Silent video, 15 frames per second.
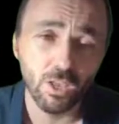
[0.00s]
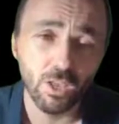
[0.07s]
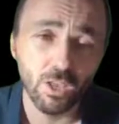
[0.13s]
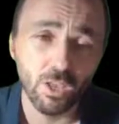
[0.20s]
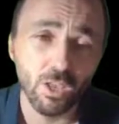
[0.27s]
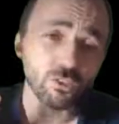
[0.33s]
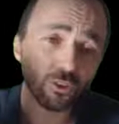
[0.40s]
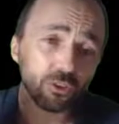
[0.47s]

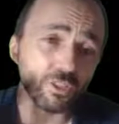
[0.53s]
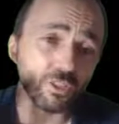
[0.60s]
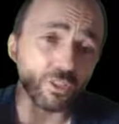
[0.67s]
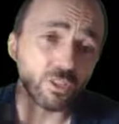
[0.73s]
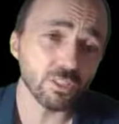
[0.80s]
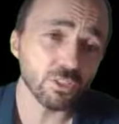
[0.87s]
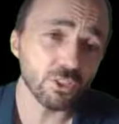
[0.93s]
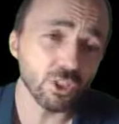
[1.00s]
So this
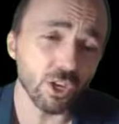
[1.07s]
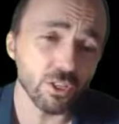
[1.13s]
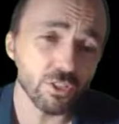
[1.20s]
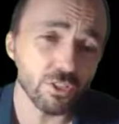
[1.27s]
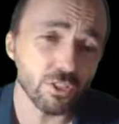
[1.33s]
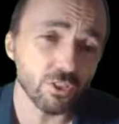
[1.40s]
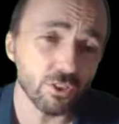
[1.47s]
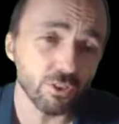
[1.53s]
is
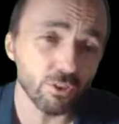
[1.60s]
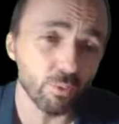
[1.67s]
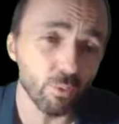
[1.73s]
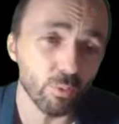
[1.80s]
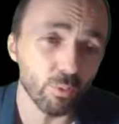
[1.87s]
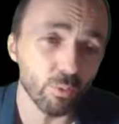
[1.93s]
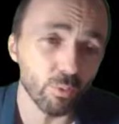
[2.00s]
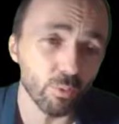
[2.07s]
just a
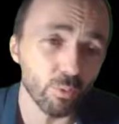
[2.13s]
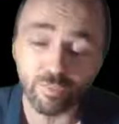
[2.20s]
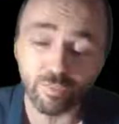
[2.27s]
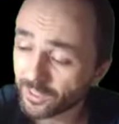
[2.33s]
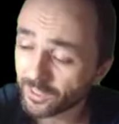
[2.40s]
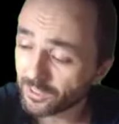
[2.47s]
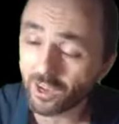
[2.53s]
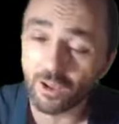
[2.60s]
rough
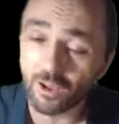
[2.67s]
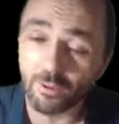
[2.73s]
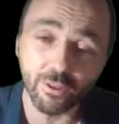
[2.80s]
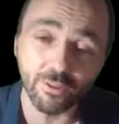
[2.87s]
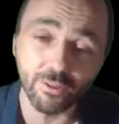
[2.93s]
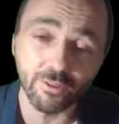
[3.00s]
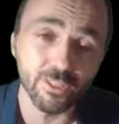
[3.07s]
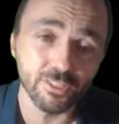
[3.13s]
idea
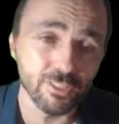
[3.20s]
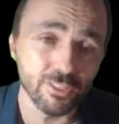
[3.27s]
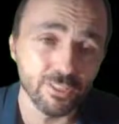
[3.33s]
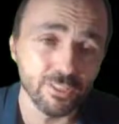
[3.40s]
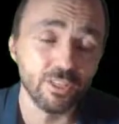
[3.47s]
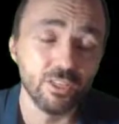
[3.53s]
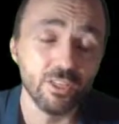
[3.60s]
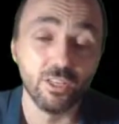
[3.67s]
about this.
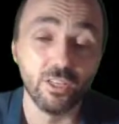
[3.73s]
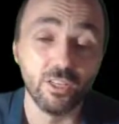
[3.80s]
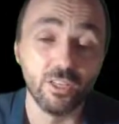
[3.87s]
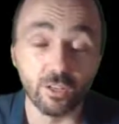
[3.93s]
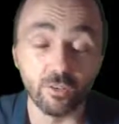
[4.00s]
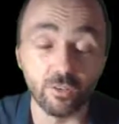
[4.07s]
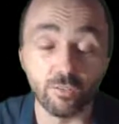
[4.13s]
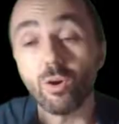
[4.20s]

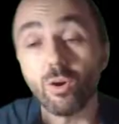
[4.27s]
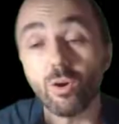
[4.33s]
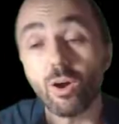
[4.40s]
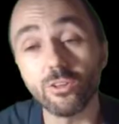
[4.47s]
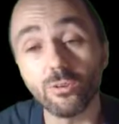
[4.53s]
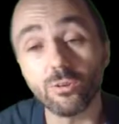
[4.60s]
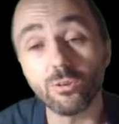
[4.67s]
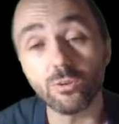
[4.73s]
If you are
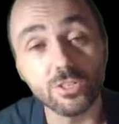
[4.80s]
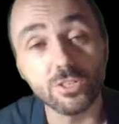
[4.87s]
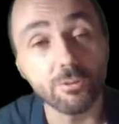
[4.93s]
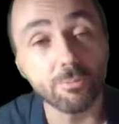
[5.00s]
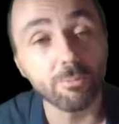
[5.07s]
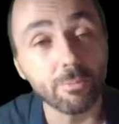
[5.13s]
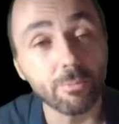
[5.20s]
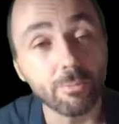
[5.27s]

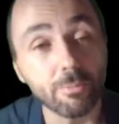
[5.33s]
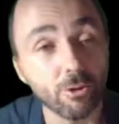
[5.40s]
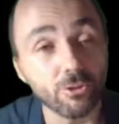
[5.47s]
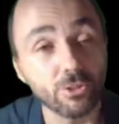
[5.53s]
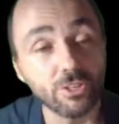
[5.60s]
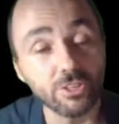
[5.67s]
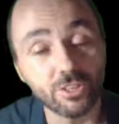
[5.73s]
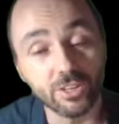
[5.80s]
interested by more
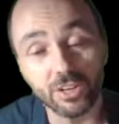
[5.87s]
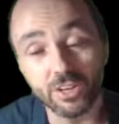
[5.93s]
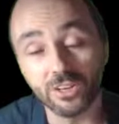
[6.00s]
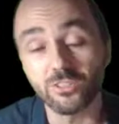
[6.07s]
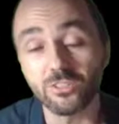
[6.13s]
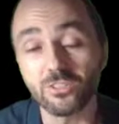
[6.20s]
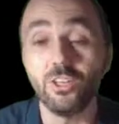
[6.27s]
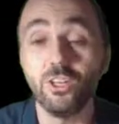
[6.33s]

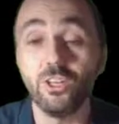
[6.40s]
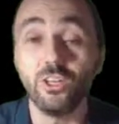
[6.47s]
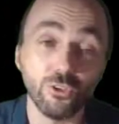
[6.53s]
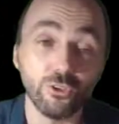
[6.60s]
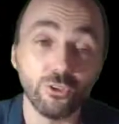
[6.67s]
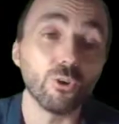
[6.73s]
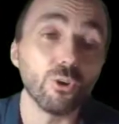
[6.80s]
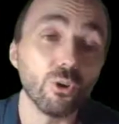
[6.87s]
details,
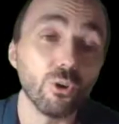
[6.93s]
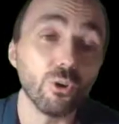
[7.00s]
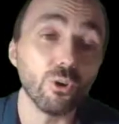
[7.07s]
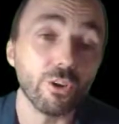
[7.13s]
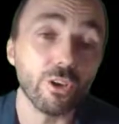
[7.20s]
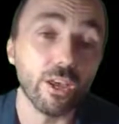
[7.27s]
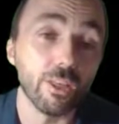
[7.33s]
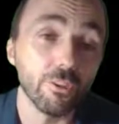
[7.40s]
you could
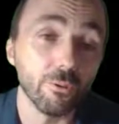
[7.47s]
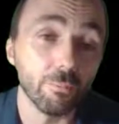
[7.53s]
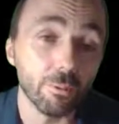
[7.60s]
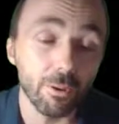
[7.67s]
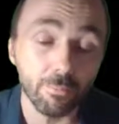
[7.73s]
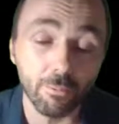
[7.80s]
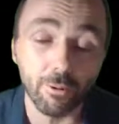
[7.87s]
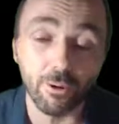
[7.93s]
look at the
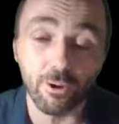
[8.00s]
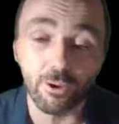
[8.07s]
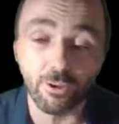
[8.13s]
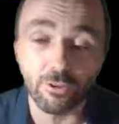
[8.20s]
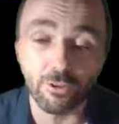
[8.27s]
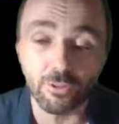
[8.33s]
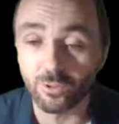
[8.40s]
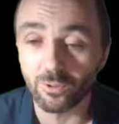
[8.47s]
paper
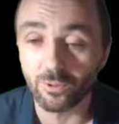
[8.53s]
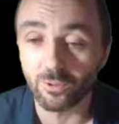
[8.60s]
also.